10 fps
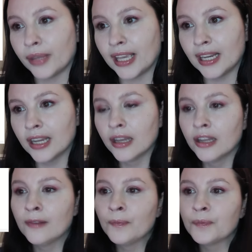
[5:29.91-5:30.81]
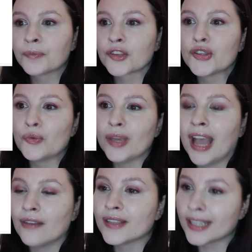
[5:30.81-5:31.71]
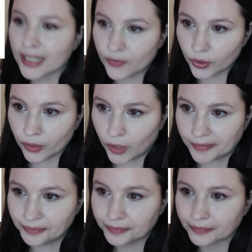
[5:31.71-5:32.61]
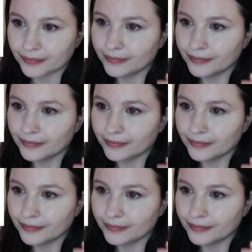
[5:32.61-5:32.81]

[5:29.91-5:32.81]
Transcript: bead. So we have $6.41,